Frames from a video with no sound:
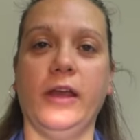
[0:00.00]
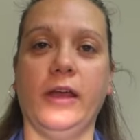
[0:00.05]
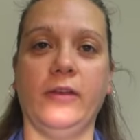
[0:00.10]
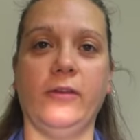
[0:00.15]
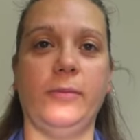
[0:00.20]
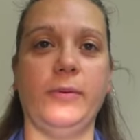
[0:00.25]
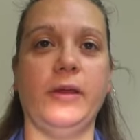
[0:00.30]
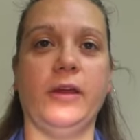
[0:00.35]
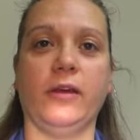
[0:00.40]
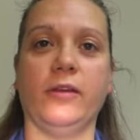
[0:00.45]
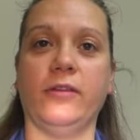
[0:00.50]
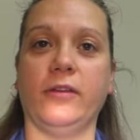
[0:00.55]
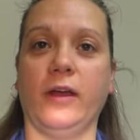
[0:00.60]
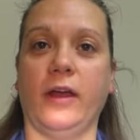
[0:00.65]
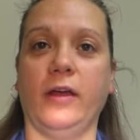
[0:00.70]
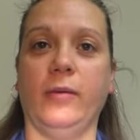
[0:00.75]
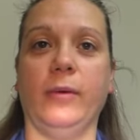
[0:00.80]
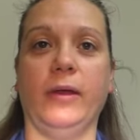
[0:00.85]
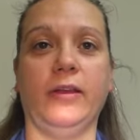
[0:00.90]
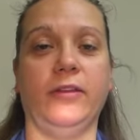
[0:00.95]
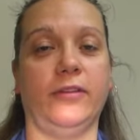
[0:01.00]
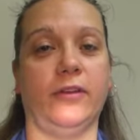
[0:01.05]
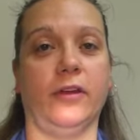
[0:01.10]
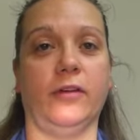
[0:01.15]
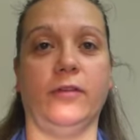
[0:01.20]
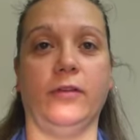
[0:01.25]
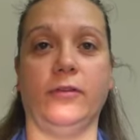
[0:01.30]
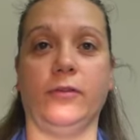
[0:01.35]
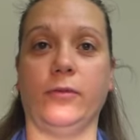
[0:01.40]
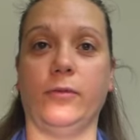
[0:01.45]
is because I
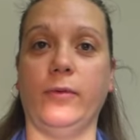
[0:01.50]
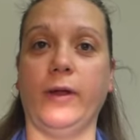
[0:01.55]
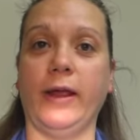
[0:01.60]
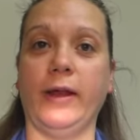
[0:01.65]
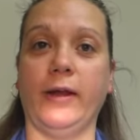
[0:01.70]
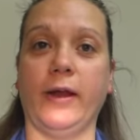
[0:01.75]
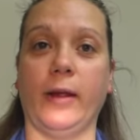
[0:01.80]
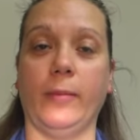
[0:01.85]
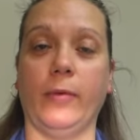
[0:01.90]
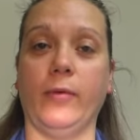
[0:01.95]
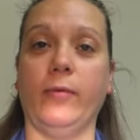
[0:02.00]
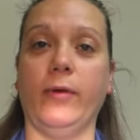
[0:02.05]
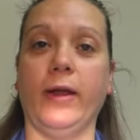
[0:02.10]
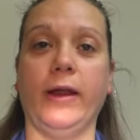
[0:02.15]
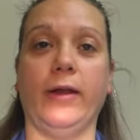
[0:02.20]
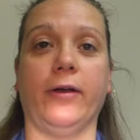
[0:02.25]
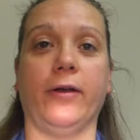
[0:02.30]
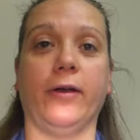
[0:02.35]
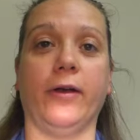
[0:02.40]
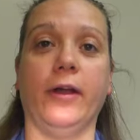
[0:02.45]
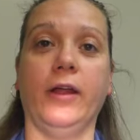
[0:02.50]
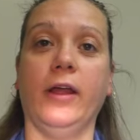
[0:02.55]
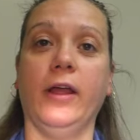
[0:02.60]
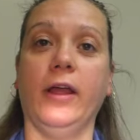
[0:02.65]
myself am a writer.